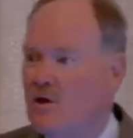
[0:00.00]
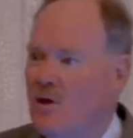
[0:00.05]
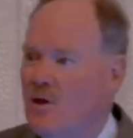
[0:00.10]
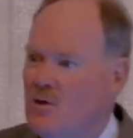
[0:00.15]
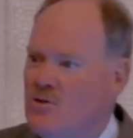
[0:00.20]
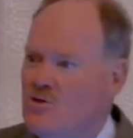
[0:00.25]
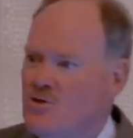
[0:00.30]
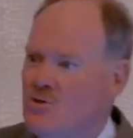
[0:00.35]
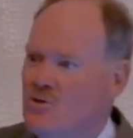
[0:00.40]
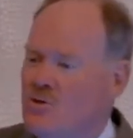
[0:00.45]

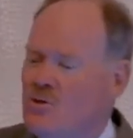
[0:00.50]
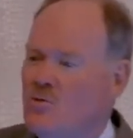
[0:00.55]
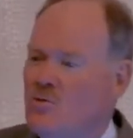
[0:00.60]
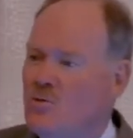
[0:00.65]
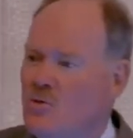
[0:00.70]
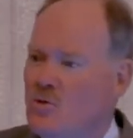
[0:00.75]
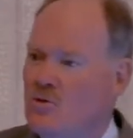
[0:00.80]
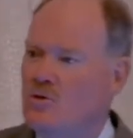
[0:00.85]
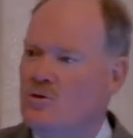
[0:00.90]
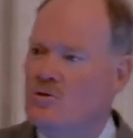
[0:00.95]
cultural,
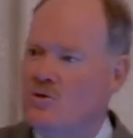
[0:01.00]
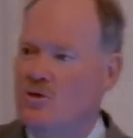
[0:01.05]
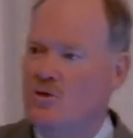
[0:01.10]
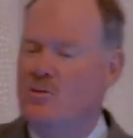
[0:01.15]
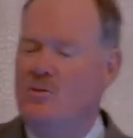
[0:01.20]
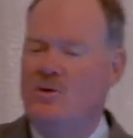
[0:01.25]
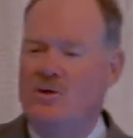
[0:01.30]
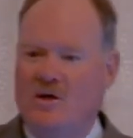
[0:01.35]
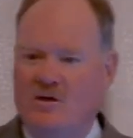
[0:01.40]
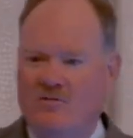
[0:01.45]
world,
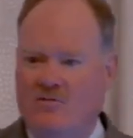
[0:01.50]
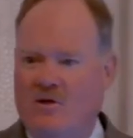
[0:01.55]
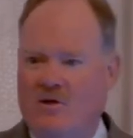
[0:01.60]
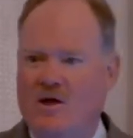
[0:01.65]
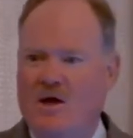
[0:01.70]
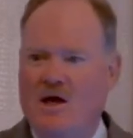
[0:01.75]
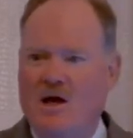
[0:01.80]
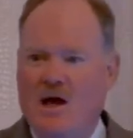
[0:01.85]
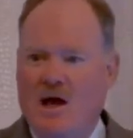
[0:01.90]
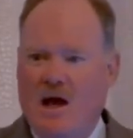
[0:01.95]
global
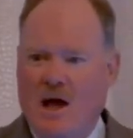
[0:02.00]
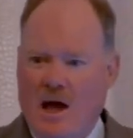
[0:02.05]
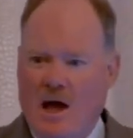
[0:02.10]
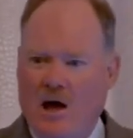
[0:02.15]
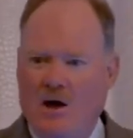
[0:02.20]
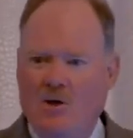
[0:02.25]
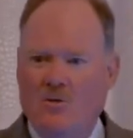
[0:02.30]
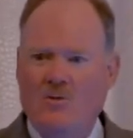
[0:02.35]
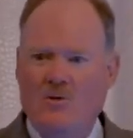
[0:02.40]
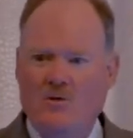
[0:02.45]
level,
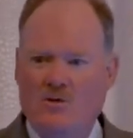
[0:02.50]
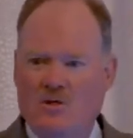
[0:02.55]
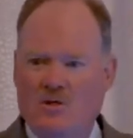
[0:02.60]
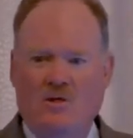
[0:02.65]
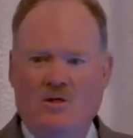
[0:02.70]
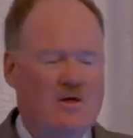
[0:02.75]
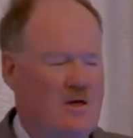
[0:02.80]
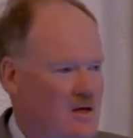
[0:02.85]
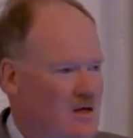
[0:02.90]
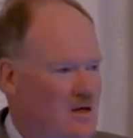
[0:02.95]
how
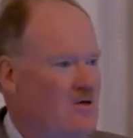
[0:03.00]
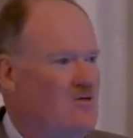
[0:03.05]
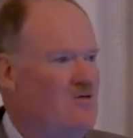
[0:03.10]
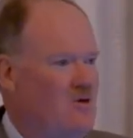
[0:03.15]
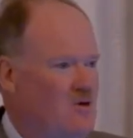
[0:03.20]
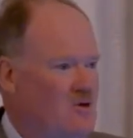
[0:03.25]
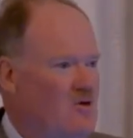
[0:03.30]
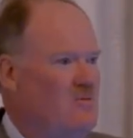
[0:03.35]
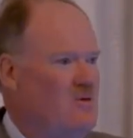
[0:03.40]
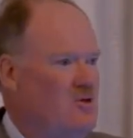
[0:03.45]
resilient is
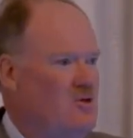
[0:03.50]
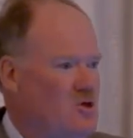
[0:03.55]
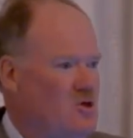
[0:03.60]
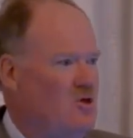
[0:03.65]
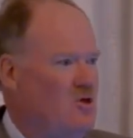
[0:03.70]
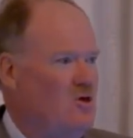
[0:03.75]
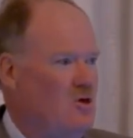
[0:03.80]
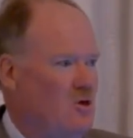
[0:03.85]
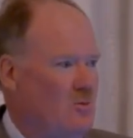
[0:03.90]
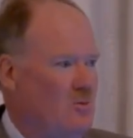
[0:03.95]
the human
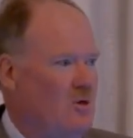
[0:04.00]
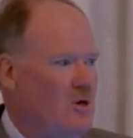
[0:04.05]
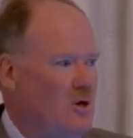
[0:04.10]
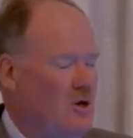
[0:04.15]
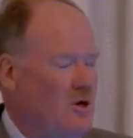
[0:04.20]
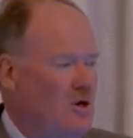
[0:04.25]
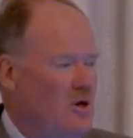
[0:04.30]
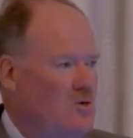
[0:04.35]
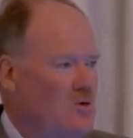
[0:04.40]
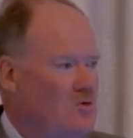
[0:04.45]
genome
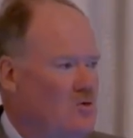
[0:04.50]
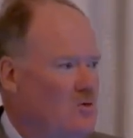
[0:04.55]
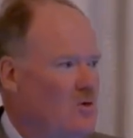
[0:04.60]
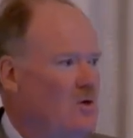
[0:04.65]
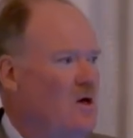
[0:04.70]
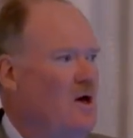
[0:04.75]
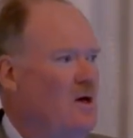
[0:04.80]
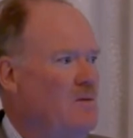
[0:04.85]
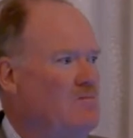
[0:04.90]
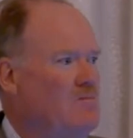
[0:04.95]
to an
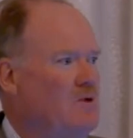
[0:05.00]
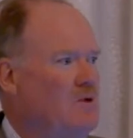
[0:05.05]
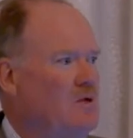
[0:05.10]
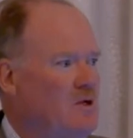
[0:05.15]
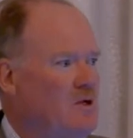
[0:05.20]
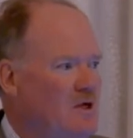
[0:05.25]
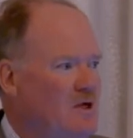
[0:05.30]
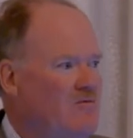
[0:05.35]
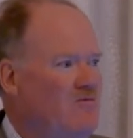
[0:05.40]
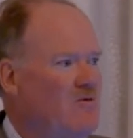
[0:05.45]

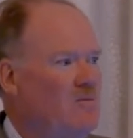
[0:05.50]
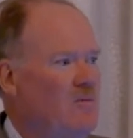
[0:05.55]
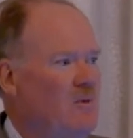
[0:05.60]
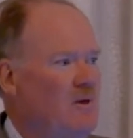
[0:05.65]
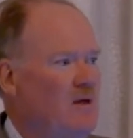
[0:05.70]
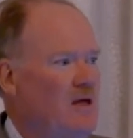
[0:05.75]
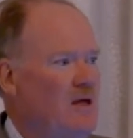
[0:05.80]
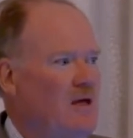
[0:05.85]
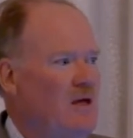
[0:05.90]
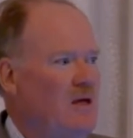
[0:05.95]

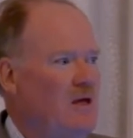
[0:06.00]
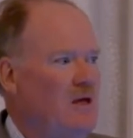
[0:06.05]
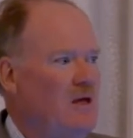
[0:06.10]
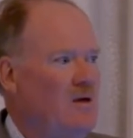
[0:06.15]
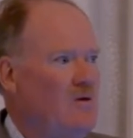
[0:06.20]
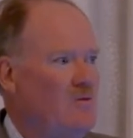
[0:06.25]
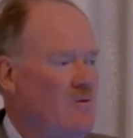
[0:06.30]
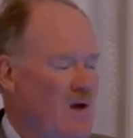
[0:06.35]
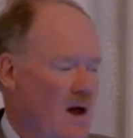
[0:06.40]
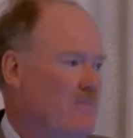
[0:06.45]
unbelievably
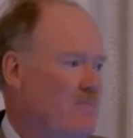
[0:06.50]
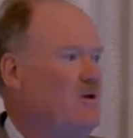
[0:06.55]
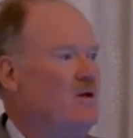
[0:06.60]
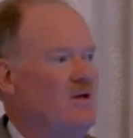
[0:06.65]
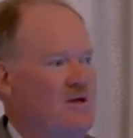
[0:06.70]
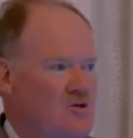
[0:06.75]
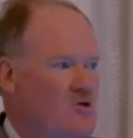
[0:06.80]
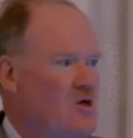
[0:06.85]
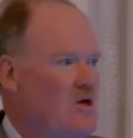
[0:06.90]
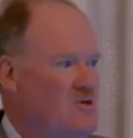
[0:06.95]

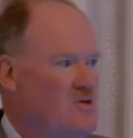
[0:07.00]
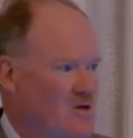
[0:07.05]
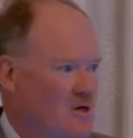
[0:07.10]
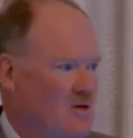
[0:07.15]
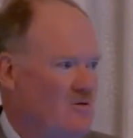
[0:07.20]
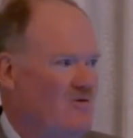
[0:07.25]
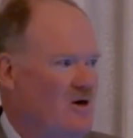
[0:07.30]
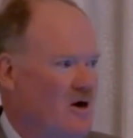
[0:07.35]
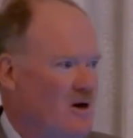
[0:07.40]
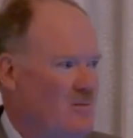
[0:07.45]
rapidly changing
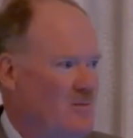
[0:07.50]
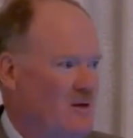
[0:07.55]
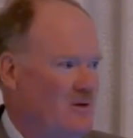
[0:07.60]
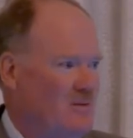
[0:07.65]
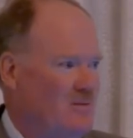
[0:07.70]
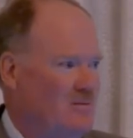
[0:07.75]
environment?